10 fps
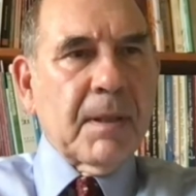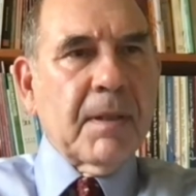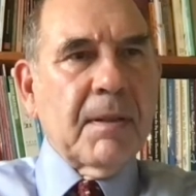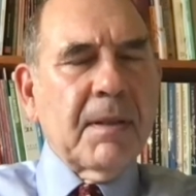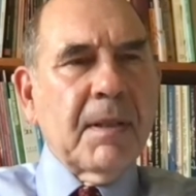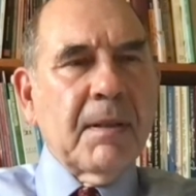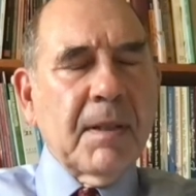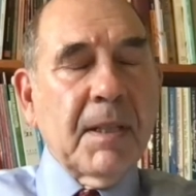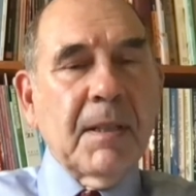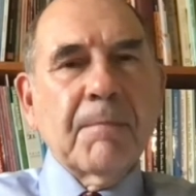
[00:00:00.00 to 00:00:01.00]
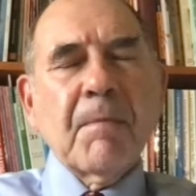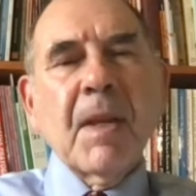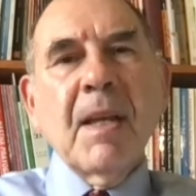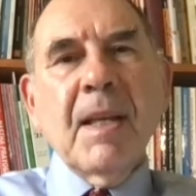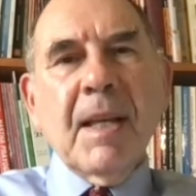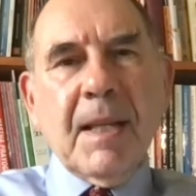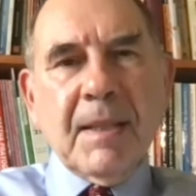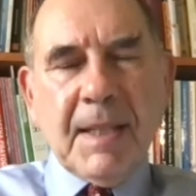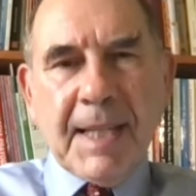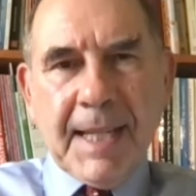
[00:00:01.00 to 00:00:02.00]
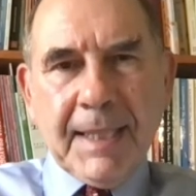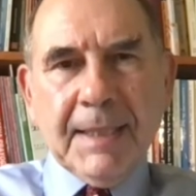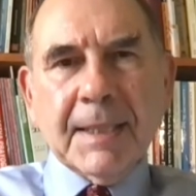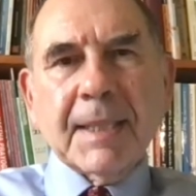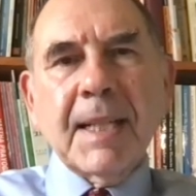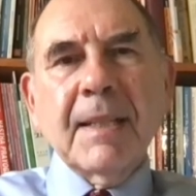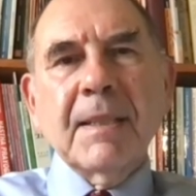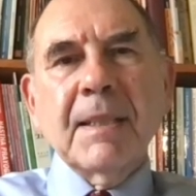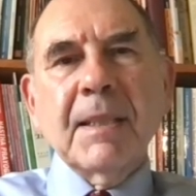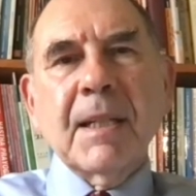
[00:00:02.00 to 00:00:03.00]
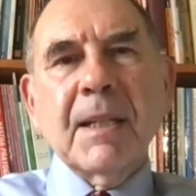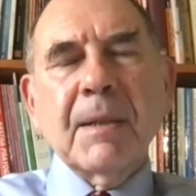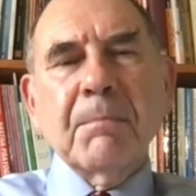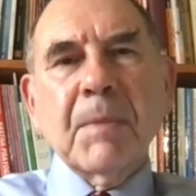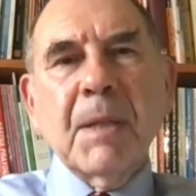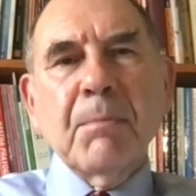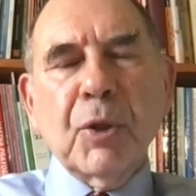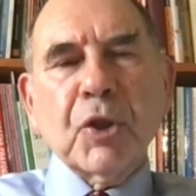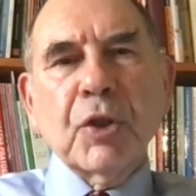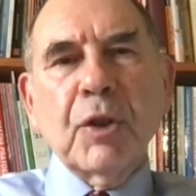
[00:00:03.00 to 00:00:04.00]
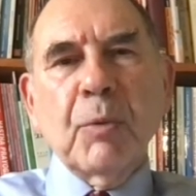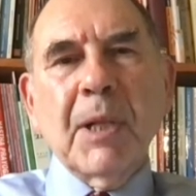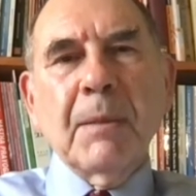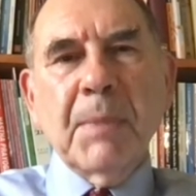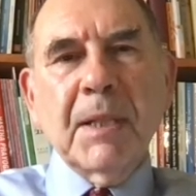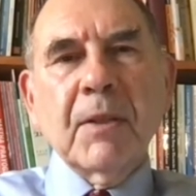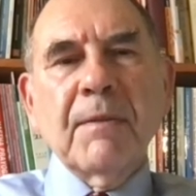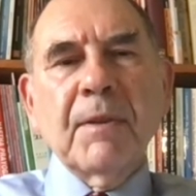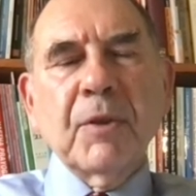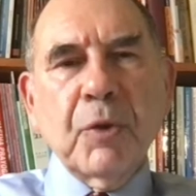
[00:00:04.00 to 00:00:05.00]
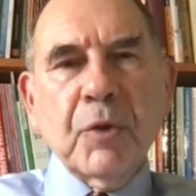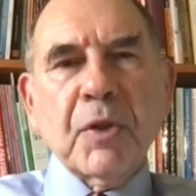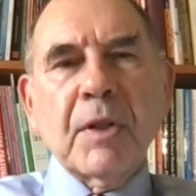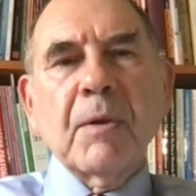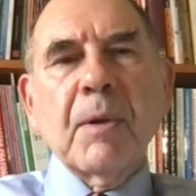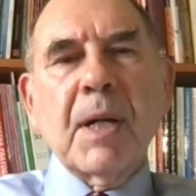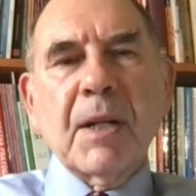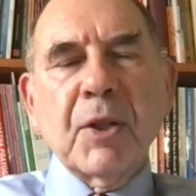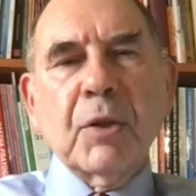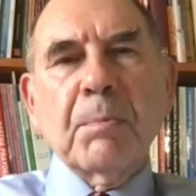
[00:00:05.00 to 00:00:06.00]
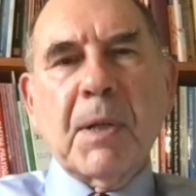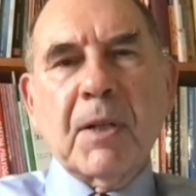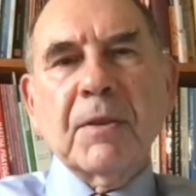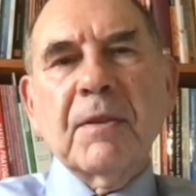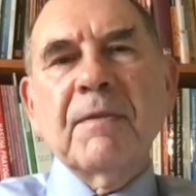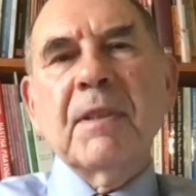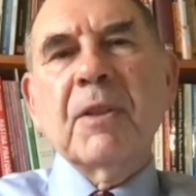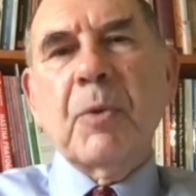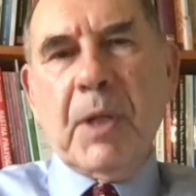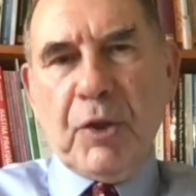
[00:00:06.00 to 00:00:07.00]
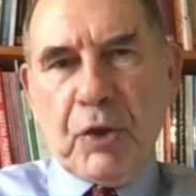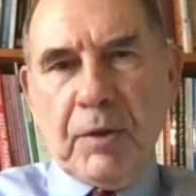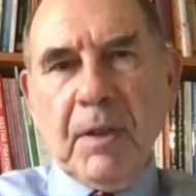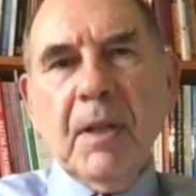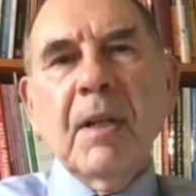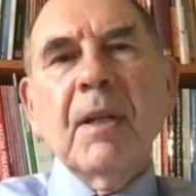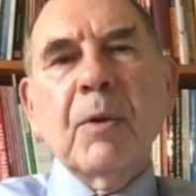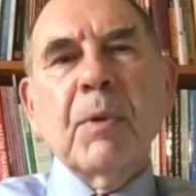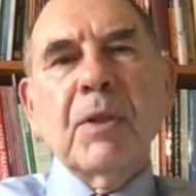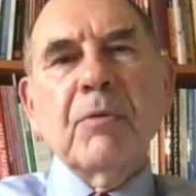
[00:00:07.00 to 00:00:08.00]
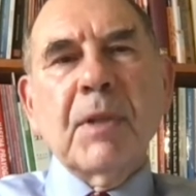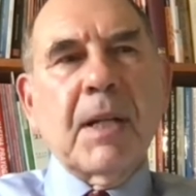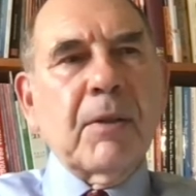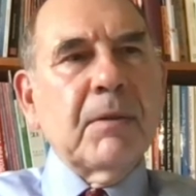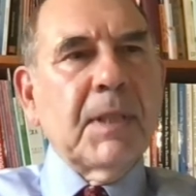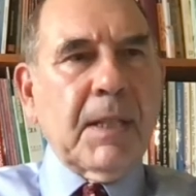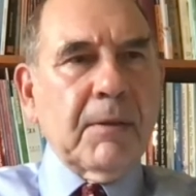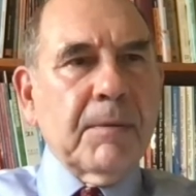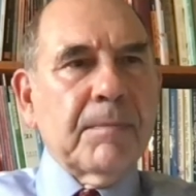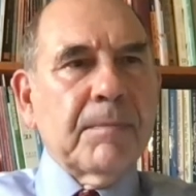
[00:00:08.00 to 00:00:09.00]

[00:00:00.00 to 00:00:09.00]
The, the, the, the health and the um, emotional well being of the user are not part of the equation when you narrow down.